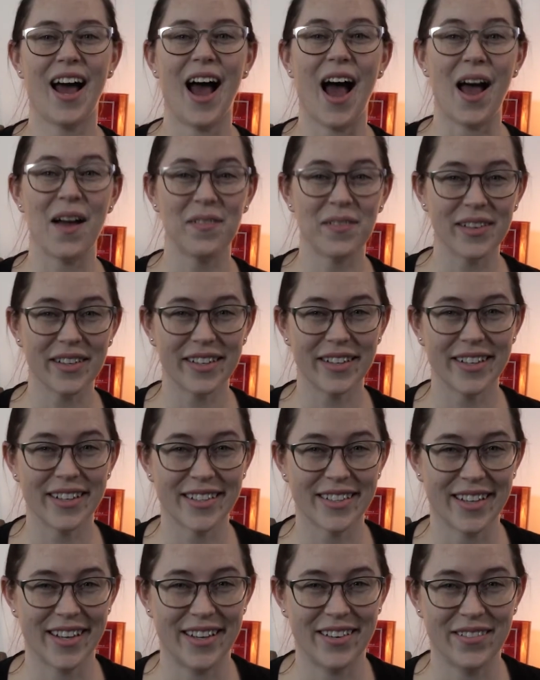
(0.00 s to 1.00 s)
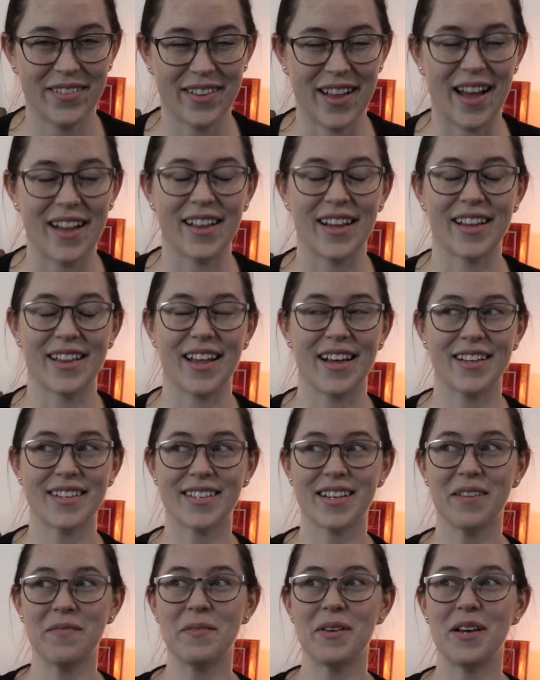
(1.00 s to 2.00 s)
I'm really excited for that. Like, that's
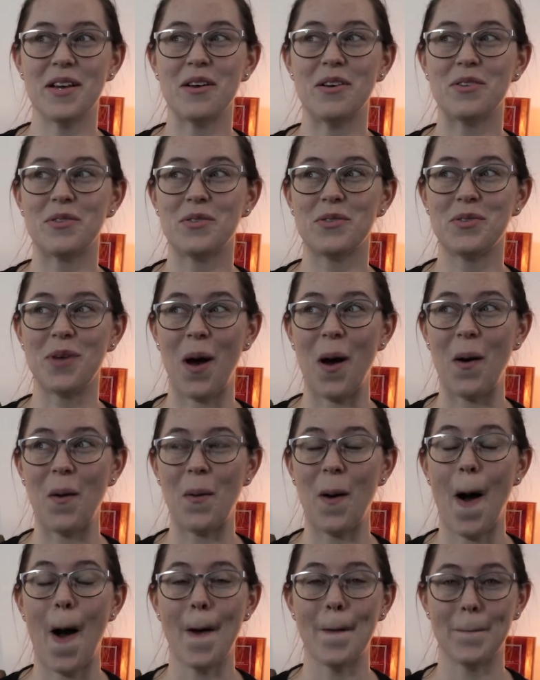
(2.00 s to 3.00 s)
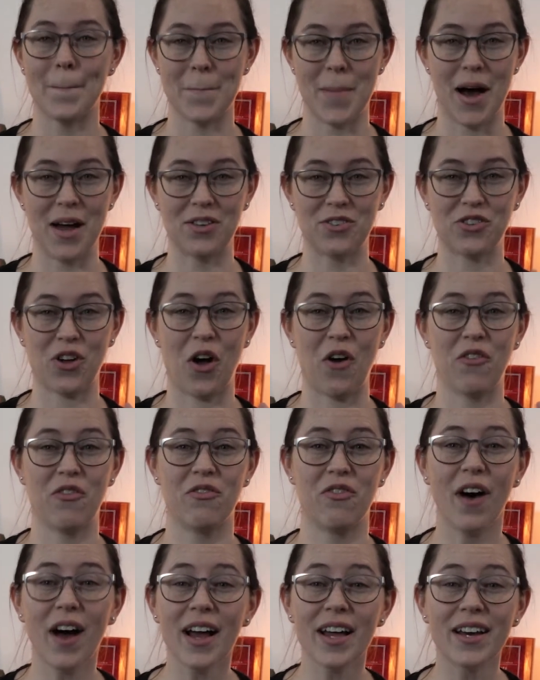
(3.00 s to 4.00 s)
gonna be so much
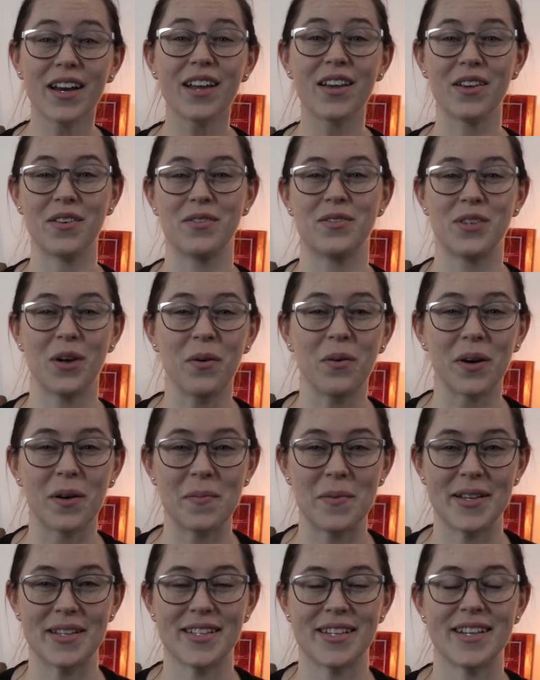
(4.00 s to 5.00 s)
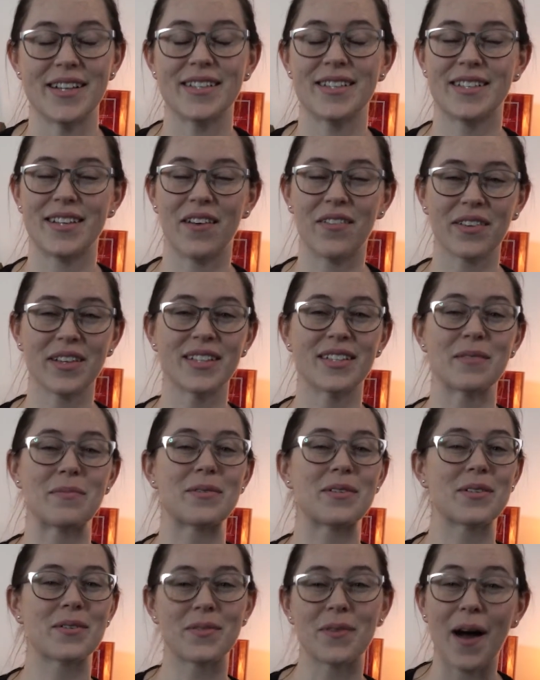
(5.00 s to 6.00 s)
fun. You don't want to miss it. Definitely
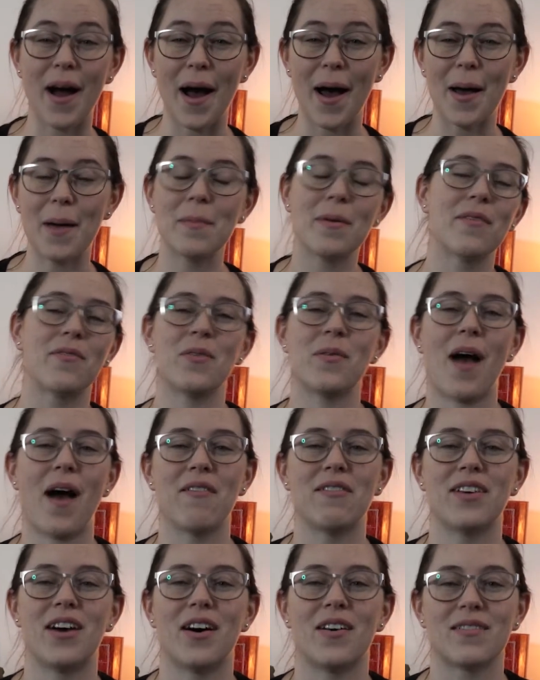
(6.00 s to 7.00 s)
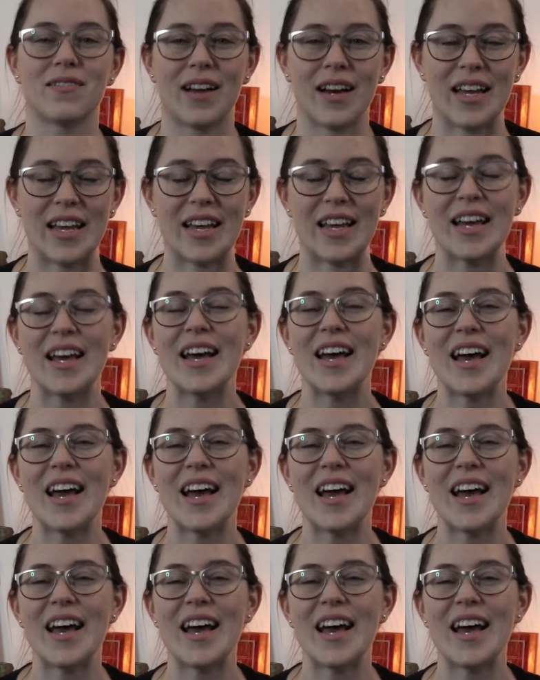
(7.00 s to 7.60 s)
subscribe if you haven't already.